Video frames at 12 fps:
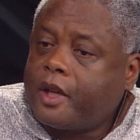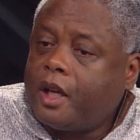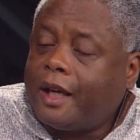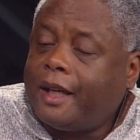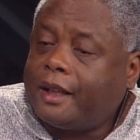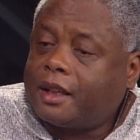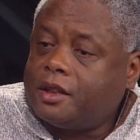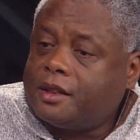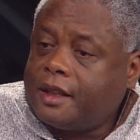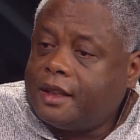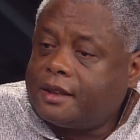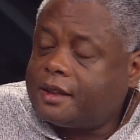I had a
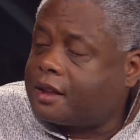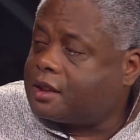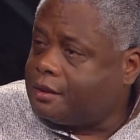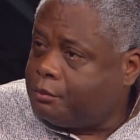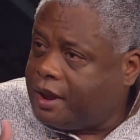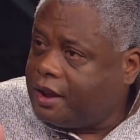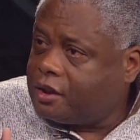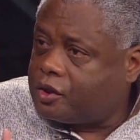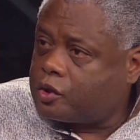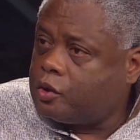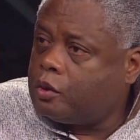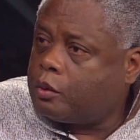chance to actually be in the
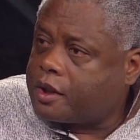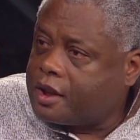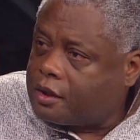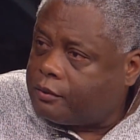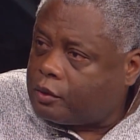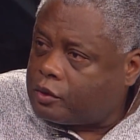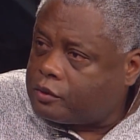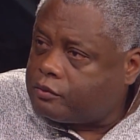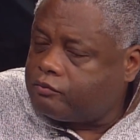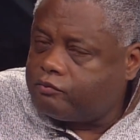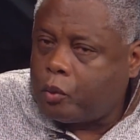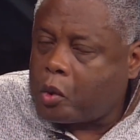school within the first
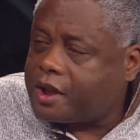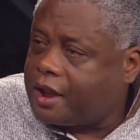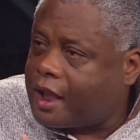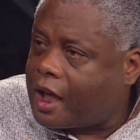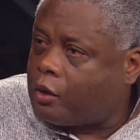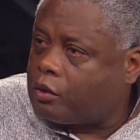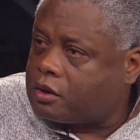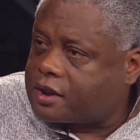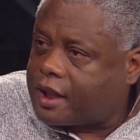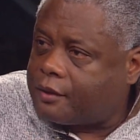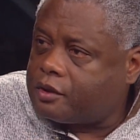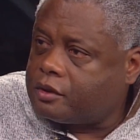48 hours
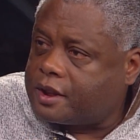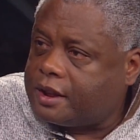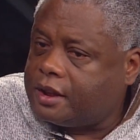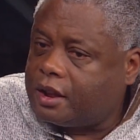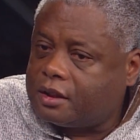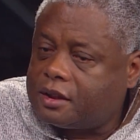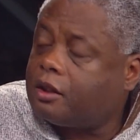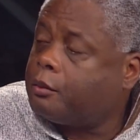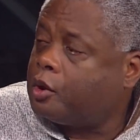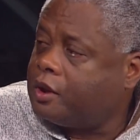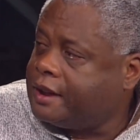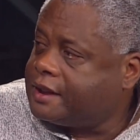after the
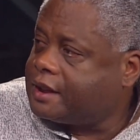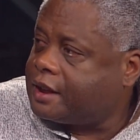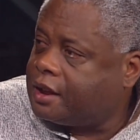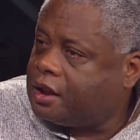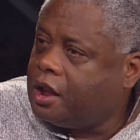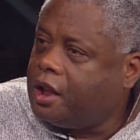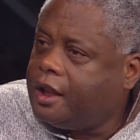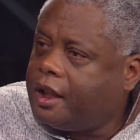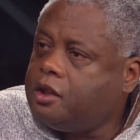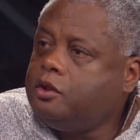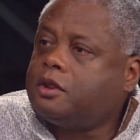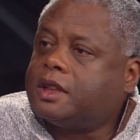terrible incident,
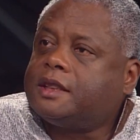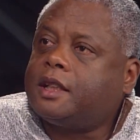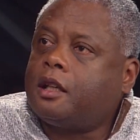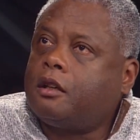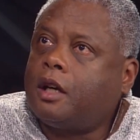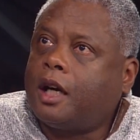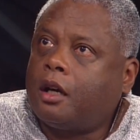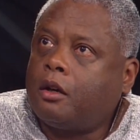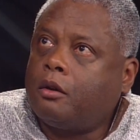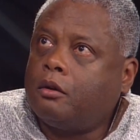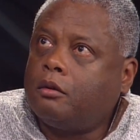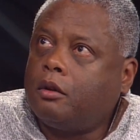and you could tell
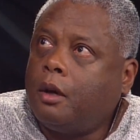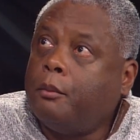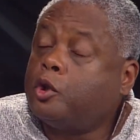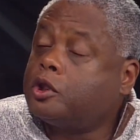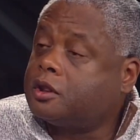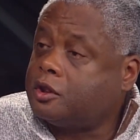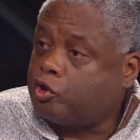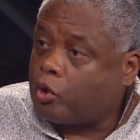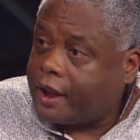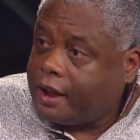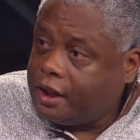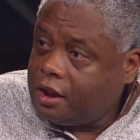how emotionally
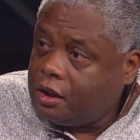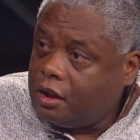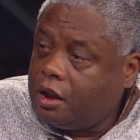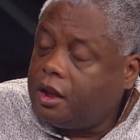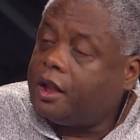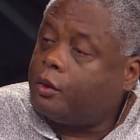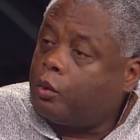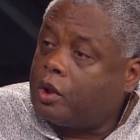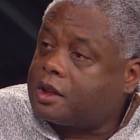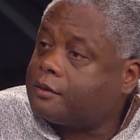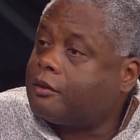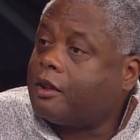draining it
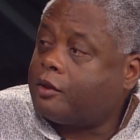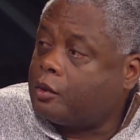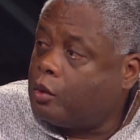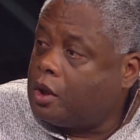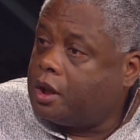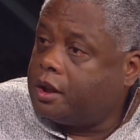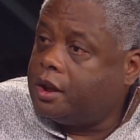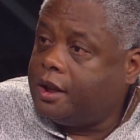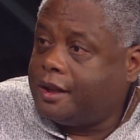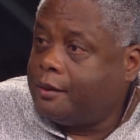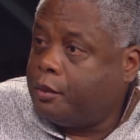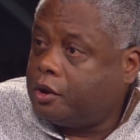was for everyone
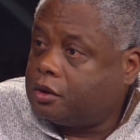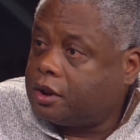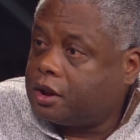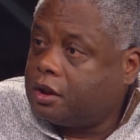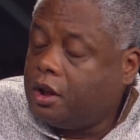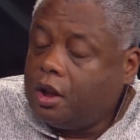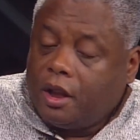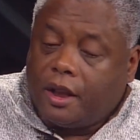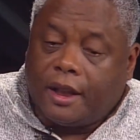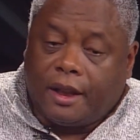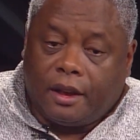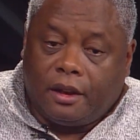in the building.
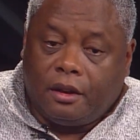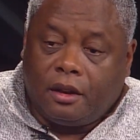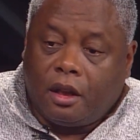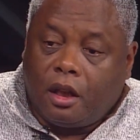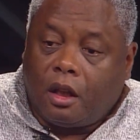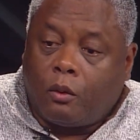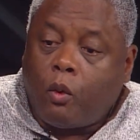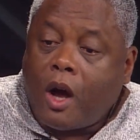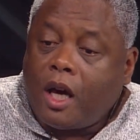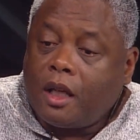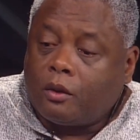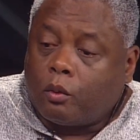And a
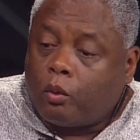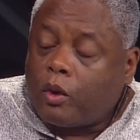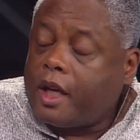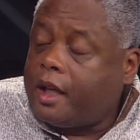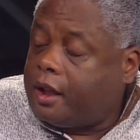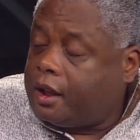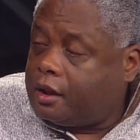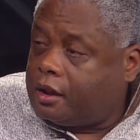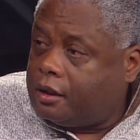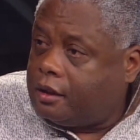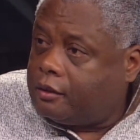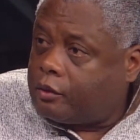wide array
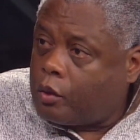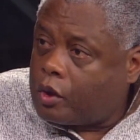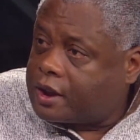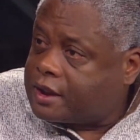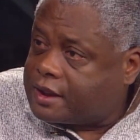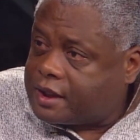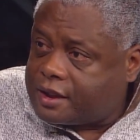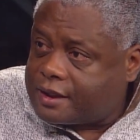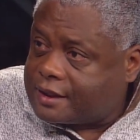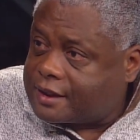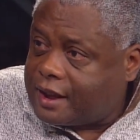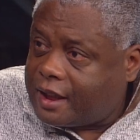of
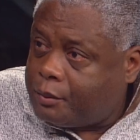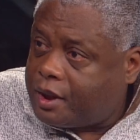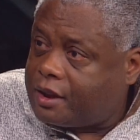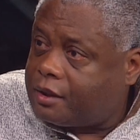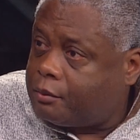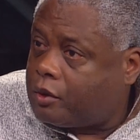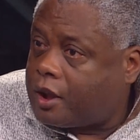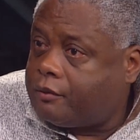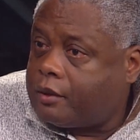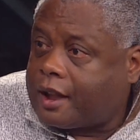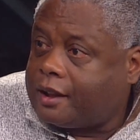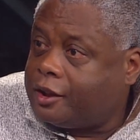organizations came in to
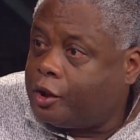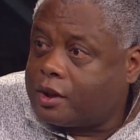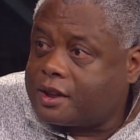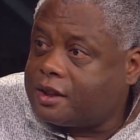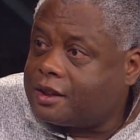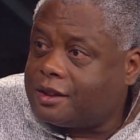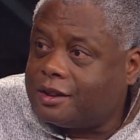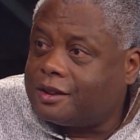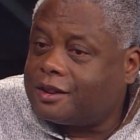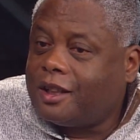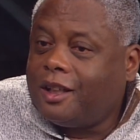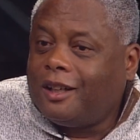provide their assistance,